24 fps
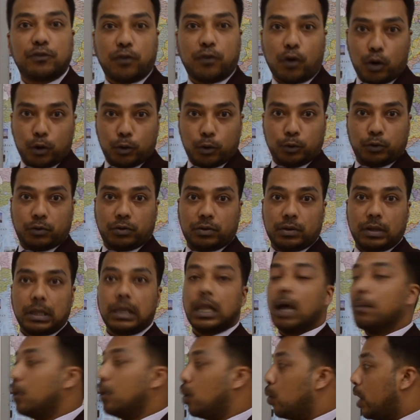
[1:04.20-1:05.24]
follows.
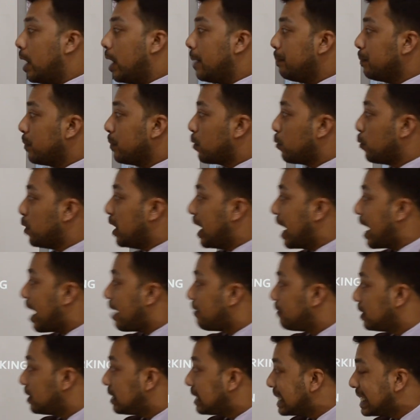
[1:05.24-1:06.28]
Number one we
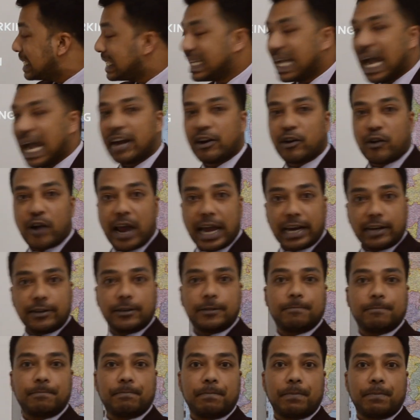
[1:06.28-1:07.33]
have is
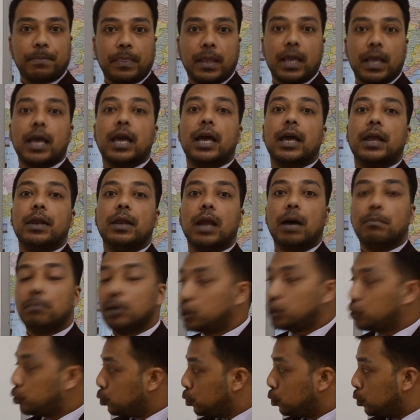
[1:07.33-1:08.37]
cataract.
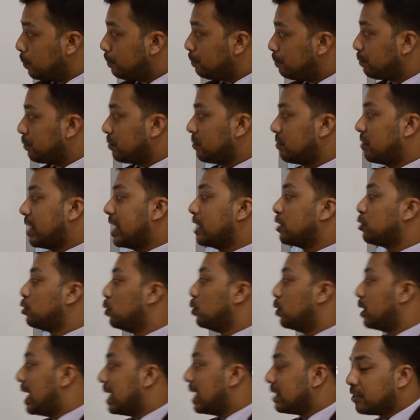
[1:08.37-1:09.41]
Number two, that is
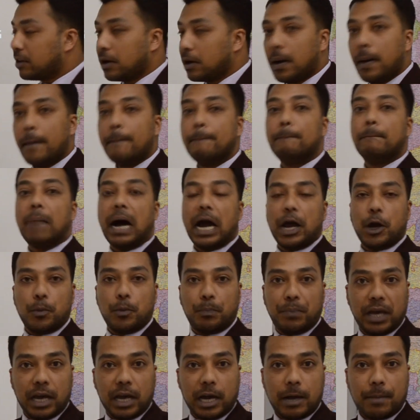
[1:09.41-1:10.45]
known as your
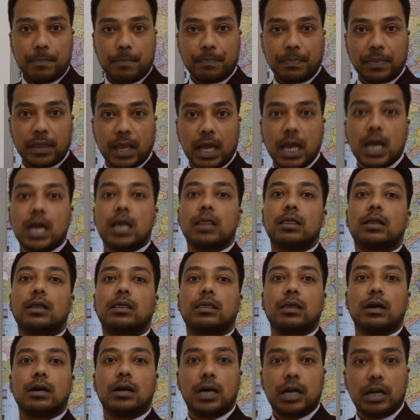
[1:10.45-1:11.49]
myopia. The
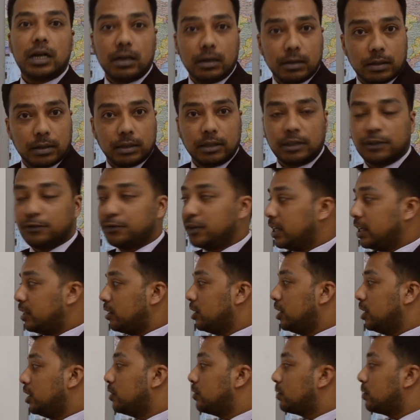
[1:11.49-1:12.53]
third defect
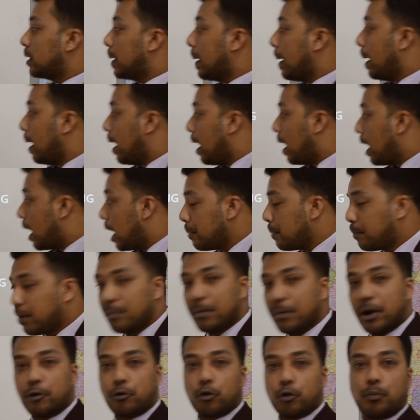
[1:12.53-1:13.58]
is
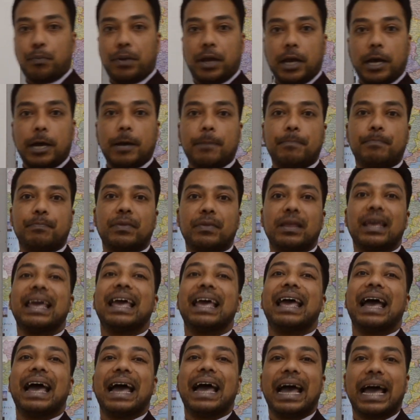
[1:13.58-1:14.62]
hypermetropia,
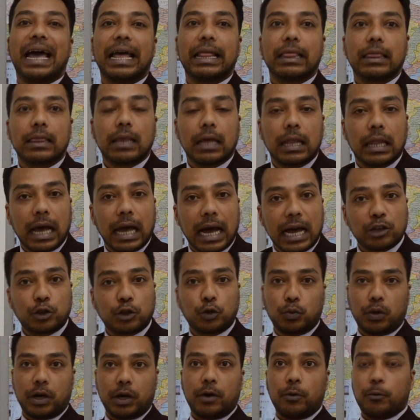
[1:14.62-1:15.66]
and the
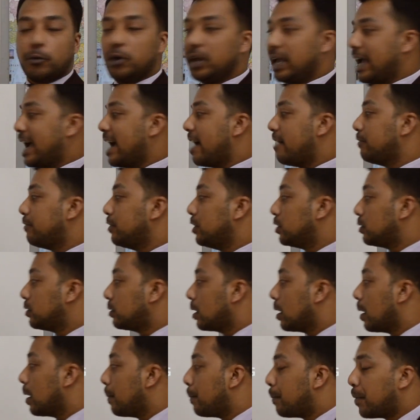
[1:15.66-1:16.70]
last one we have is
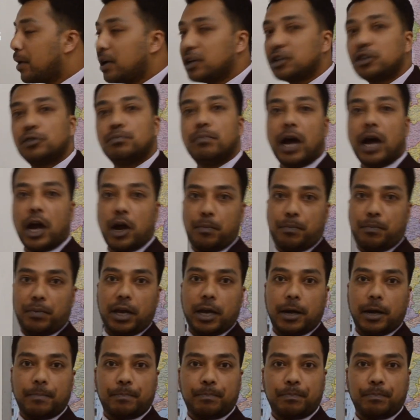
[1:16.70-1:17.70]
presbyopia.